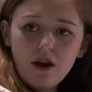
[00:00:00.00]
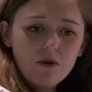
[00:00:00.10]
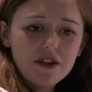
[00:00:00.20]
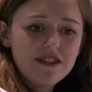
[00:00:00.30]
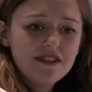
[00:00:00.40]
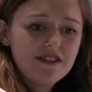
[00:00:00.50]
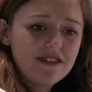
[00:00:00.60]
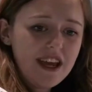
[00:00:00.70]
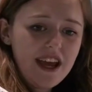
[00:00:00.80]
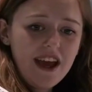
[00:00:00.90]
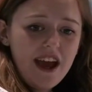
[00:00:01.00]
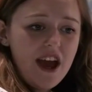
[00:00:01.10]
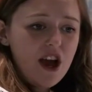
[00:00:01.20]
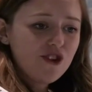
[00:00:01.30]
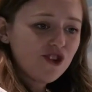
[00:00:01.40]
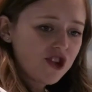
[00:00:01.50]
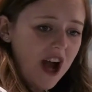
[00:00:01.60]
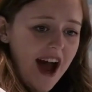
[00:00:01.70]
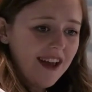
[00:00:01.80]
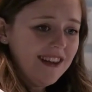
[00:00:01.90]
I wanted to sit and
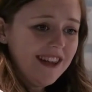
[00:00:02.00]
chat